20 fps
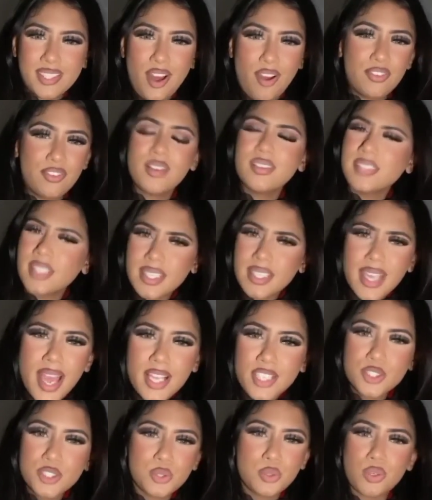and I was like, yeah,
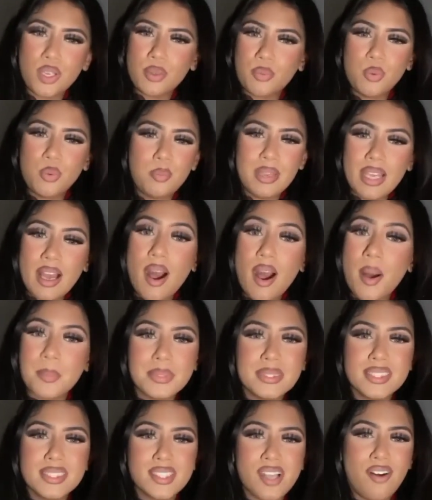sure, like, we'll meet up and
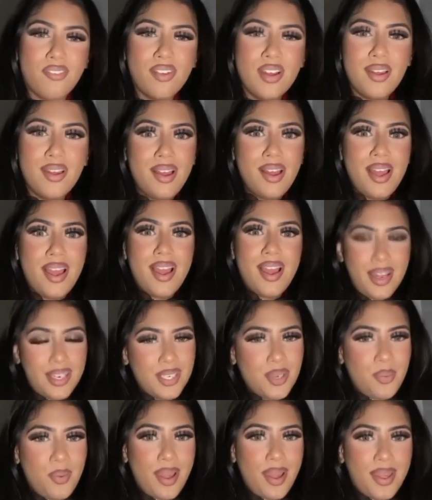stuff.
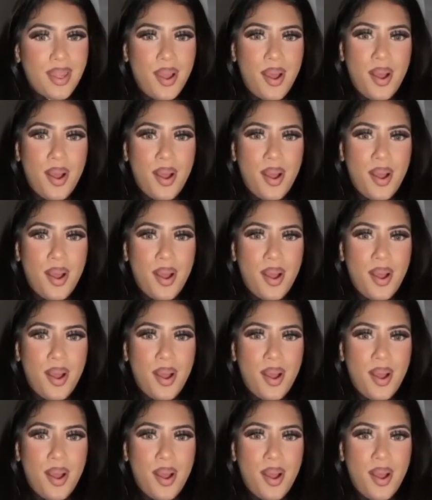Anyway,